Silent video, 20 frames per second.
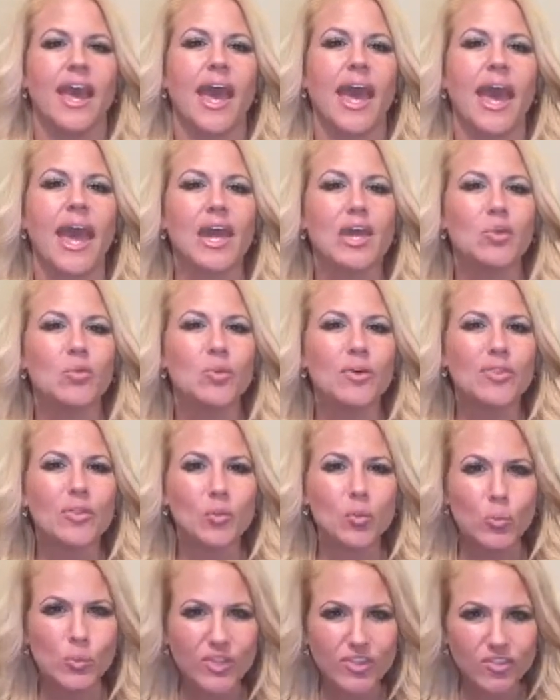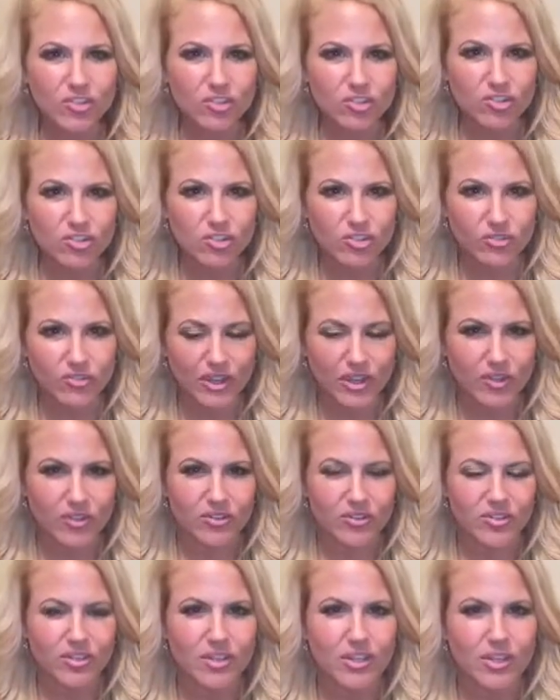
And what the researchers found